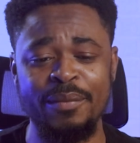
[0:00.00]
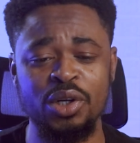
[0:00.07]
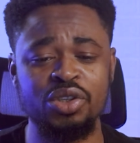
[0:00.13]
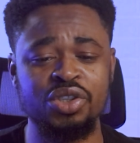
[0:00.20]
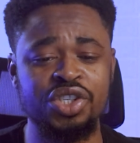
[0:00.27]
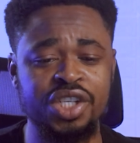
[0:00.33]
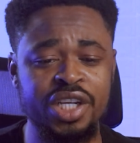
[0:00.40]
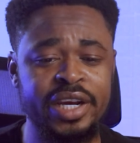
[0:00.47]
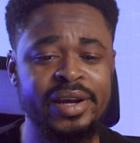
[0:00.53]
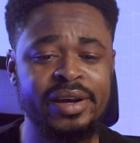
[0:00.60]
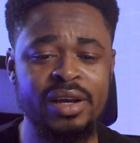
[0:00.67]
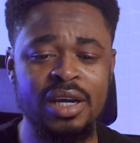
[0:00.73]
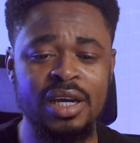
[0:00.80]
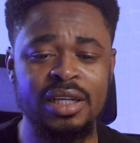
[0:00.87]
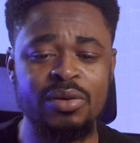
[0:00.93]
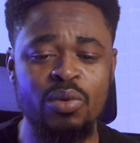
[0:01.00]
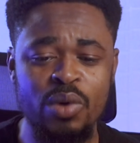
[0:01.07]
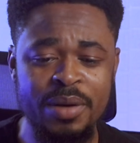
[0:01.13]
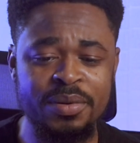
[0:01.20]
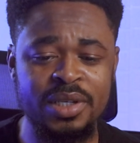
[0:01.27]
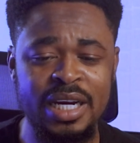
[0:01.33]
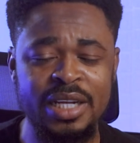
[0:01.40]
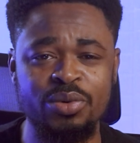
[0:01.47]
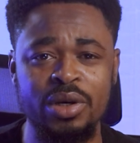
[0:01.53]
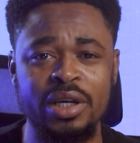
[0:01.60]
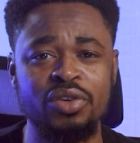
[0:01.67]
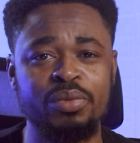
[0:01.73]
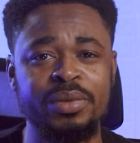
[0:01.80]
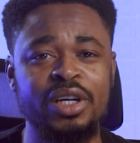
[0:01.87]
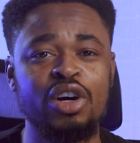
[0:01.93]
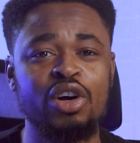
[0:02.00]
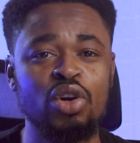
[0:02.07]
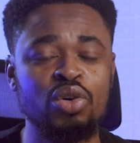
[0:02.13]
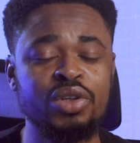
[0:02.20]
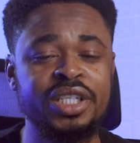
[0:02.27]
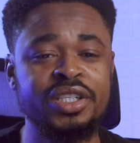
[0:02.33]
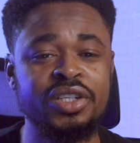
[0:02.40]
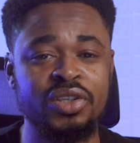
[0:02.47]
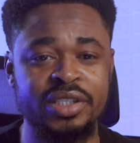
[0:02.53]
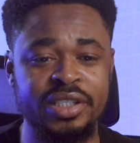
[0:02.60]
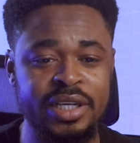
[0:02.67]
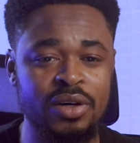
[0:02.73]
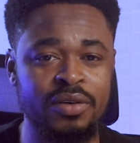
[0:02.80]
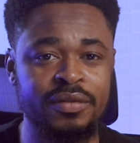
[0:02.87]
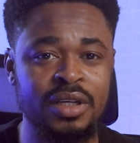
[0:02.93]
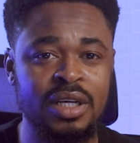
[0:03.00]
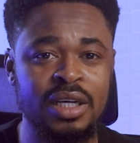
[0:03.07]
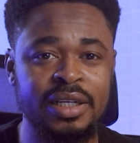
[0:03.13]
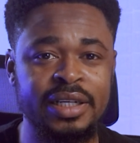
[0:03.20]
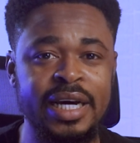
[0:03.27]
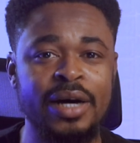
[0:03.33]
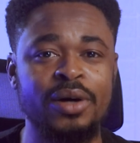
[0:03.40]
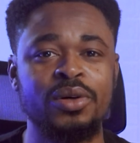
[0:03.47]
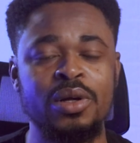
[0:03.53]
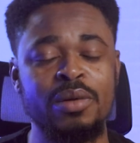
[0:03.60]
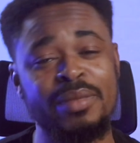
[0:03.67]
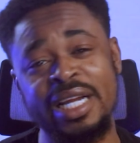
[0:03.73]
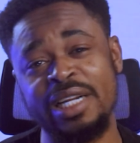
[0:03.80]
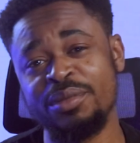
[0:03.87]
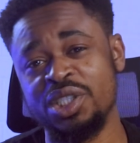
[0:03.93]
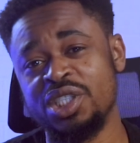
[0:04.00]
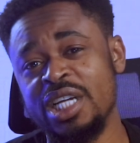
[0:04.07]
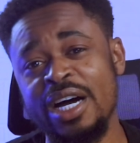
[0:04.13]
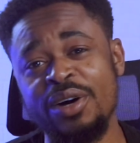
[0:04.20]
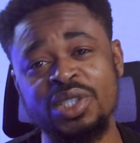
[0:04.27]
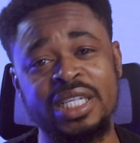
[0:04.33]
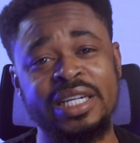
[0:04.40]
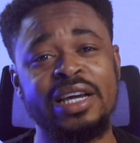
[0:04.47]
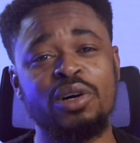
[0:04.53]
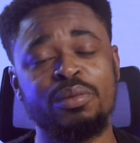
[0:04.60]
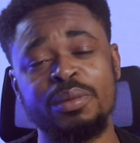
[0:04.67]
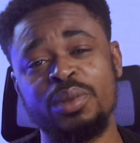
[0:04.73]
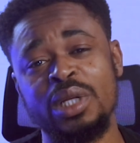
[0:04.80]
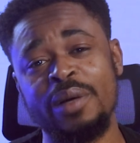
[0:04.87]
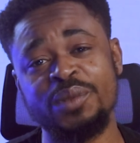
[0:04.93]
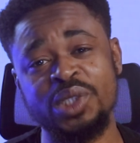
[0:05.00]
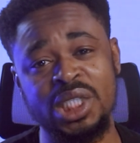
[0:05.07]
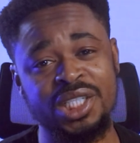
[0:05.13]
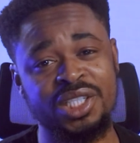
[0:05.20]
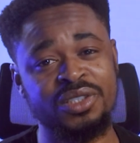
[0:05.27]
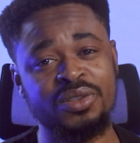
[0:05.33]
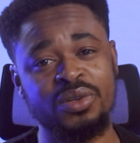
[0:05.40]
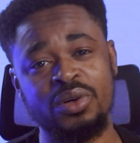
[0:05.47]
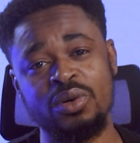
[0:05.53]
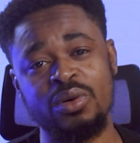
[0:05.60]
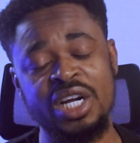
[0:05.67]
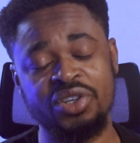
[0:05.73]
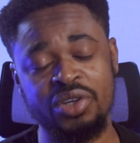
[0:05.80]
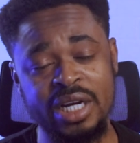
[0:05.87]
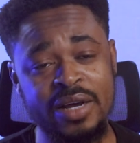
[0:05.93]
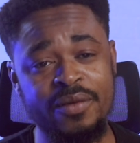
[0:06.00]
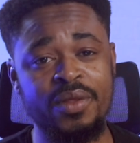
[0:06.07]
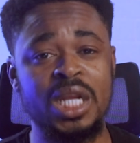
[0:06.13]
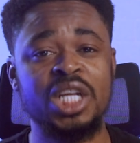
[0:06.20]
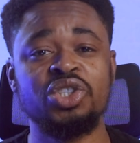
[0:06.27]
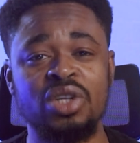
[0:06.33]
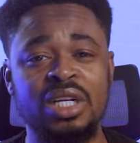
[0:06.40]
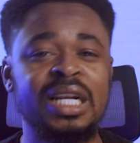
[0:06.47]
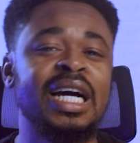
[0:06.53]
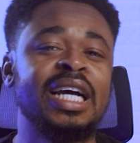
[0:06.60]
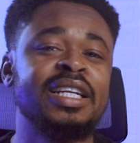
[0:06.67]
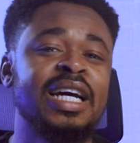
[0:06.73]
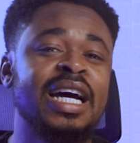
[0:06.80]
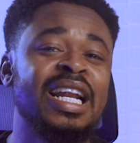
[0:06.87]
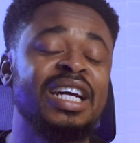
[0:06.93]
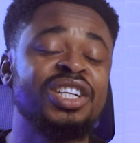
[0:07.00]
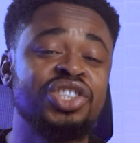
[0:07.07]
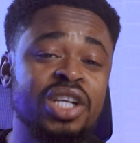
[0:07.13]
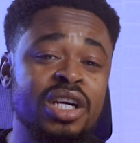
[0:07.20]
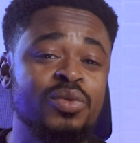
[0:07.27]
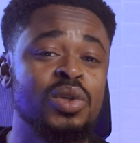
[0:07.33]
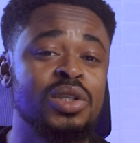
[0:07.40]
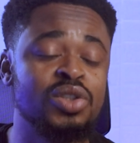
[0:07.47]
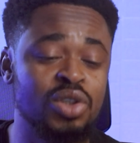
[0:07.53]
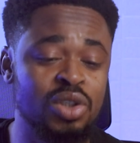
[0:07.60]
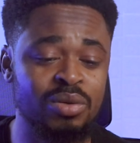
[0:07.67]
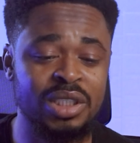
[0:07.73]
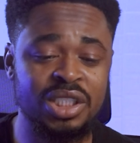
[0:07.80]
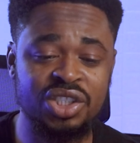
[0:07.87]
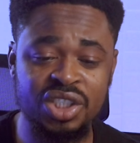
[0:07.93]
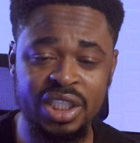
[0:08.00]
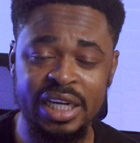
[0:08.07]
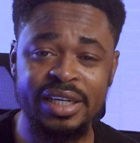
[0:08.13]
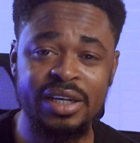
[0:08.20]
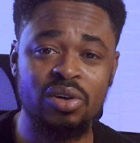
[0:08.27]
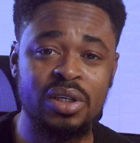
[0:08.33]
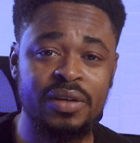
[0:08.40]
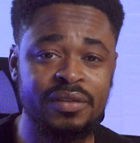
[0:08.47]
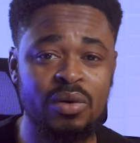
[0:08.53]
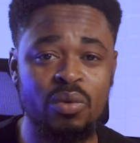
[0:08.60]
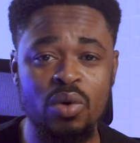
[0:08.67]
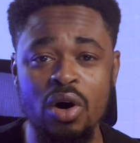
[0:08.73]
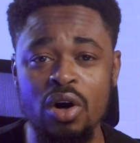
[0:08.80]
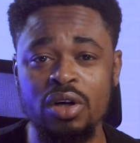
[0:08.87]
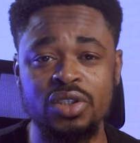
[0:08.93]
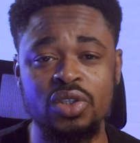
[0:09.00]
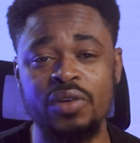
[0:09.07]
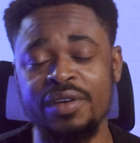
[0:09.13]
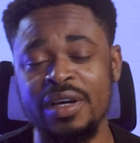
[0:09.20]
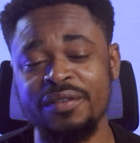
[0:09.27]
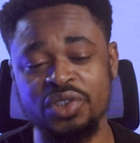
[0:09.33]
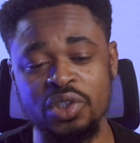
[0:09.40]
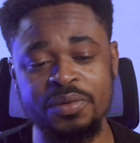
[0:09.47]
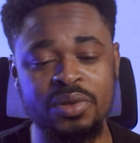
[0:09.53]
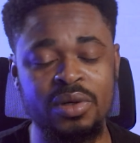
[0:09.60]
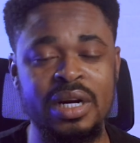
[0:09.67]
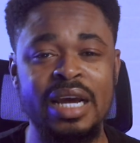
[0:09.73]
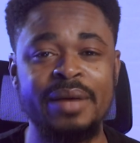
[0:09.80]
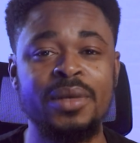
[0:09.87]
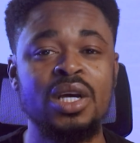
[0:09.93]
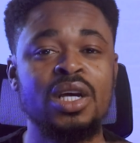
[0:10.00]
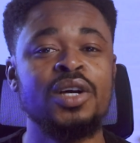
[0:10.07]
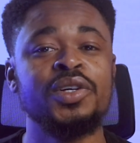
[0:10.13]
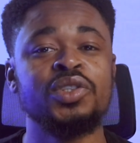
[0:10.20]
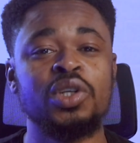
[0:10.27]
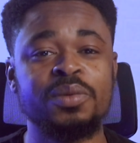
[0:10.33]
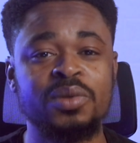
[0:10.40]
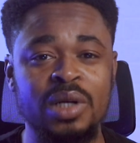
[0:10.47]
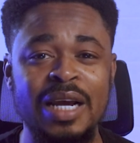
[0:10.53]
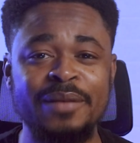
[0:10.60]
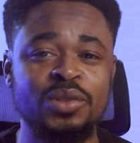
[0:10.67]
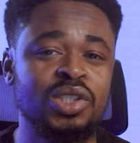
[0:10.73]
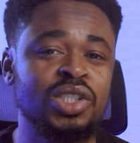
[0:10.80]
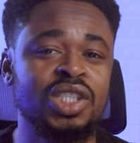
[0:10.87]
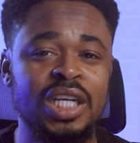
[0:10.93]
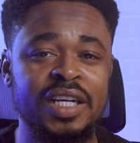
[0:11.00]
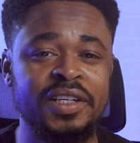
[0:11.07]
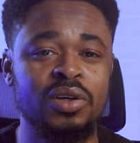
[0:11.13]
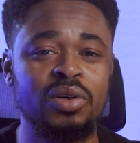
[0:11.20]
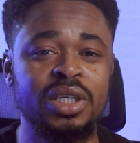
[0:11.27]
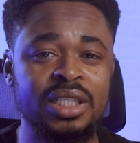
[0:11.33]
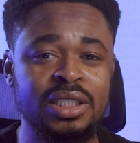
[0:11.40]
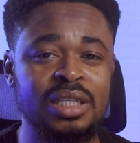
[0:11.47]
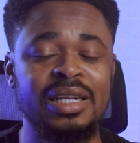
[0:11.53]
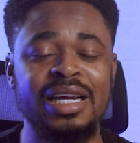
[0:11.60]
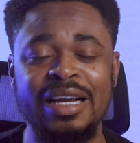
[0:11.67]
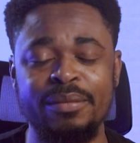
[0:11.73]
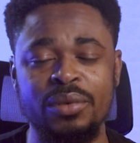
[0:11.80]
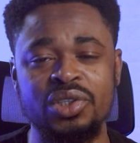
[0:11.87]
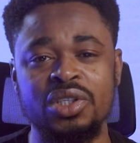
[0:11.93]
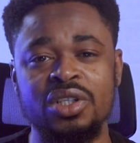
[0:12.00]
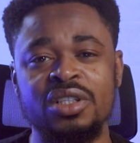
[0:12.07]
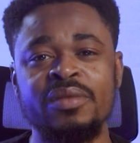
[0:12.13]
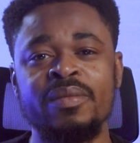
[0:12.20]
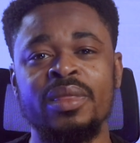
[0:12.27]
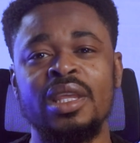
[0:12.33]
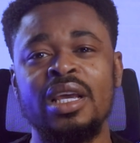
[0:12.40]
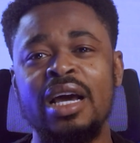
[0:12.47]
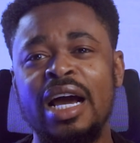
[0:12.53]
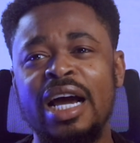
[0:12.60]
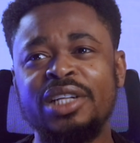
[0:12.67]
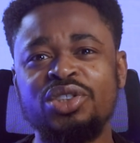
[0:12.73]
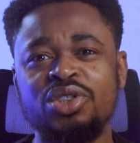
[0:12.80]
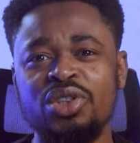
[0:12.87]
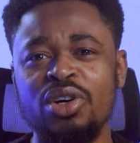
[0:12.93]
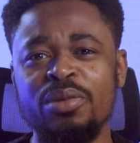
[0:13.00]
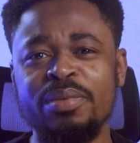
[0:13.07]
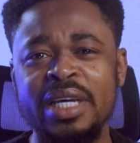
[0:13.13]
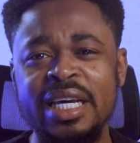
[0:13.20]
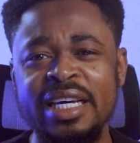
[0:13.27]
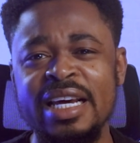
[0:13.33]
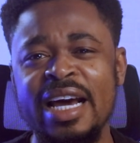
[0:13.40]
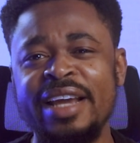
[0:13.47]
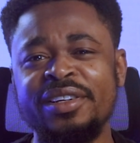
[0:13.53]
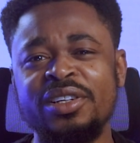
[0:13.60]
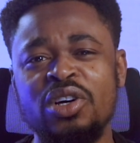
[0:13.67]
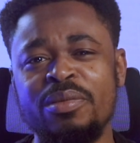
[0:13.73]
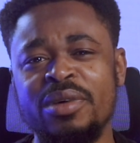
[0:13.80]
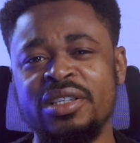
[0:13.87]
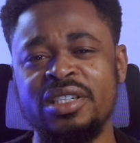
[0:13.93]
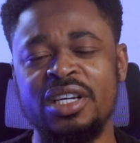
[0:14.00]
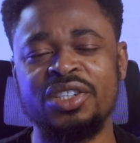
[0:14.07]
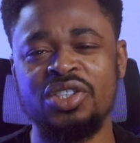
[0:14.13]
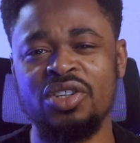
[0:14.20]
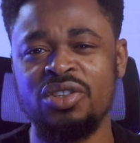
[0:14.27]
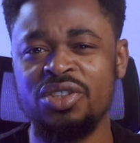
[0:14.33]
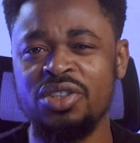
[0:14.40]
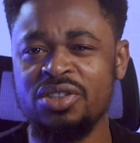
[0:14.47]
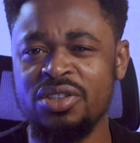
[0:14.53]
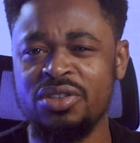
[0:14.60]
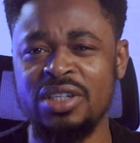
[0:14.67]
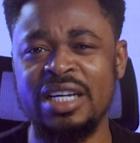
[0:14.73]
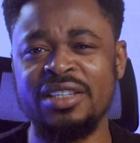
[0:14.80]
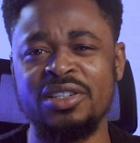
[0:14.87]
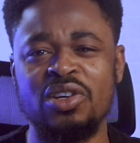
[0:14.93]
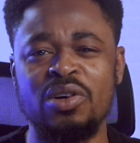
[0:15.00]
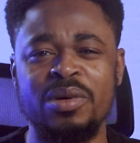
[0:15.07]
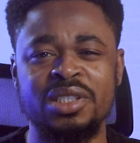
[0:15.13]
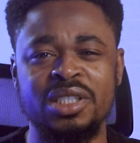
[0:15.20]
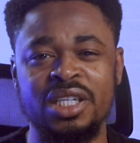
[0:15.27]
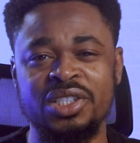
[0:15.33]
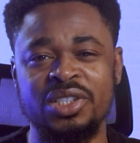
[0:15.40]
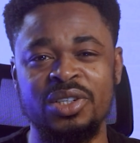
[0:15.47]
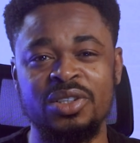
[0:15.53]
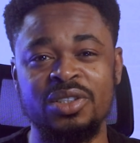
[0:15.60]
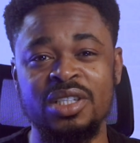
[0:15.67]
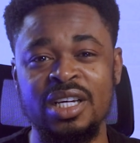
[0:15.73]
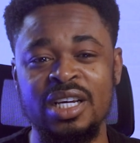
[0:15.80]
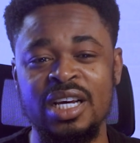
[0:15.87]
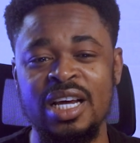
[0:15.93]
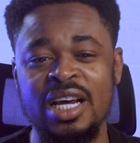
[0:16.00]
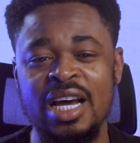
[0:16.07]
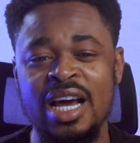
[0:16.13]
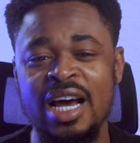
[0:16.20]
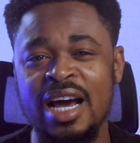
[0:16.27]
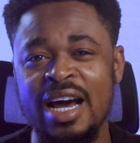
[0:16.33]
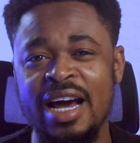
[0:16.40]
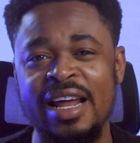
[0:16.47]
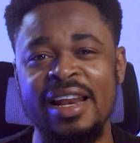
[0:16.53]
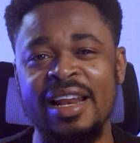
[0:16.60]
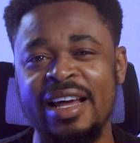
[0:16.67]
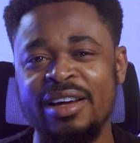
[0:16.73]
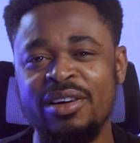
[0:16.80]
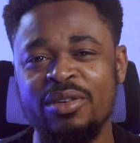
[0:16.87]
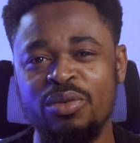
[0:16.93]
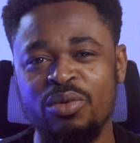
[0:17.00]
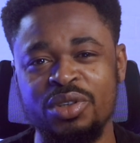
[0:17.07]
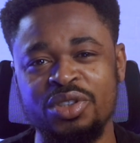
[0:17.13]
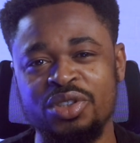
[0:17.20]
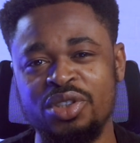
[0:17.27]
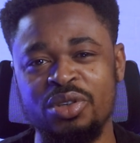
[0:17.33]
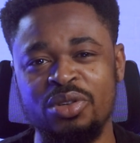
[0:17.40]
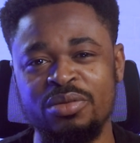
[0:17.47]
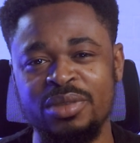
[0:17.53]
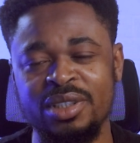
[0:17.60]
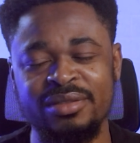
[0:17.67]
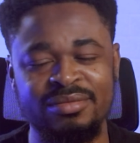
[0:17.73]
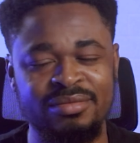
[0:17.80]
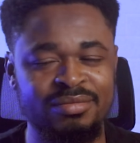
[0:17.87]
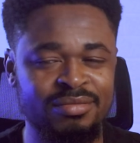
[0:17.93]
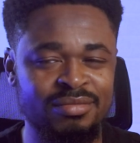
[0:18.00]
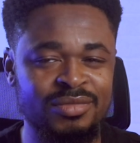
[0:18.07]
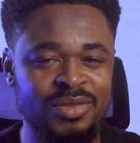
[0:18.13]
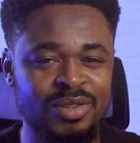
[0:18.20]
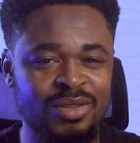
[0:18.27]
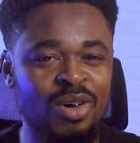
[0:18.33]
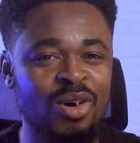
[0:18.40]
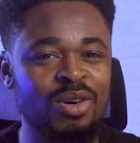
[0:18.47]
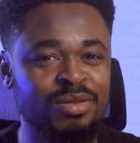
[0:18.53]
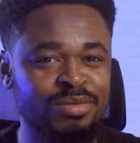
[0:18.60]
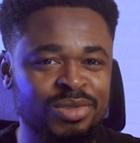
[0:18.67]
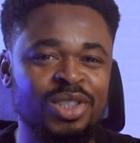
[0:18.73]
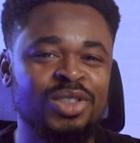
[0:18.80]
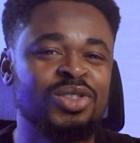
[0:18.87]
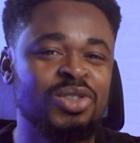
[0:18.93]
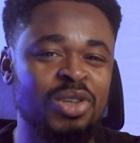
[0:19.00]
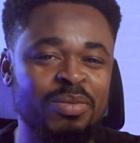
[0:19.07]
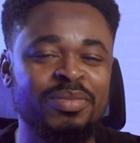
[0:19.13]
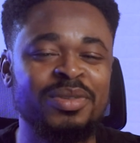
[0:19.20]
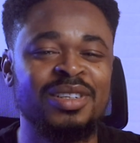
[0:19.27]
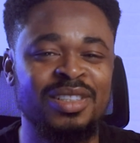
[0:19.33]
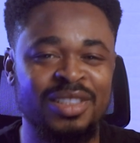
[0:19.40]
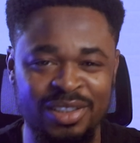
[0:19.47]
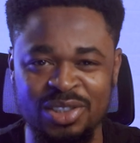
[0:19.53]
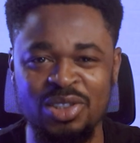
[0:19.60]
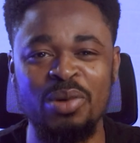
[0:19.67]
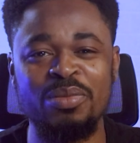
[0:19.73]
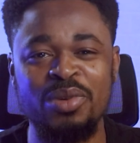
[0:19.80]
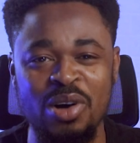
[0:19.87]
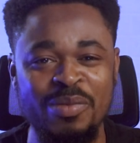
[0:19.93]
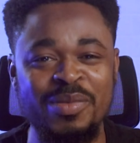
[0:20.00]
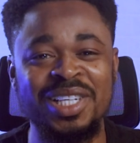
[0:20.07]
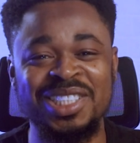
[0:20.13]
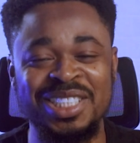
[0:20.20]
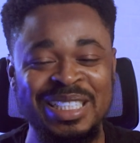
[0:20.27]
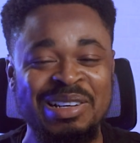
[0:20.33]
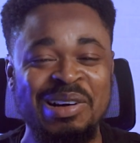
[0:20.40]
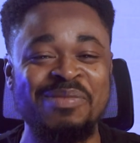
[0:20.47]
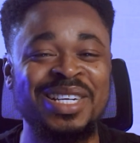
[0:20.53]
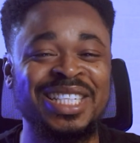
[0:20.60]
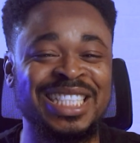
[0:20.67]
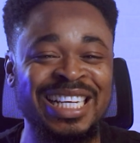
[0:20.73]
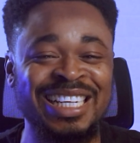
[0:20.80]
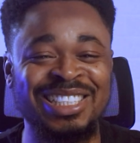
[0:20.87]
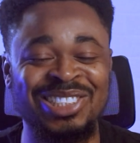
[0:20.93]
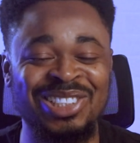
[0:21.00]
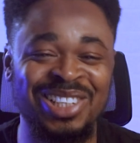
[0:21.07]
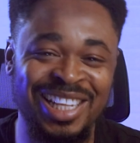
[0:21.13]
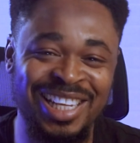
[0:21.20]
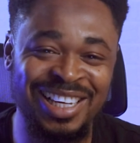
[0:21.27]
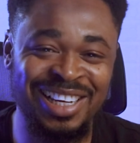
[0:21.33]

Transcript: I'm going to share the website where you'll be cloning yourself. Now, my name is Charles and I help people and businesses grow. I try out things online and I share it with you in this channel if they work. So if you haven't subscribed, subscribe to this channel, hit the like button and drop AI in the comment section. Just write in the comment section, I like what you showed me. Or just drop some comment in the comment section.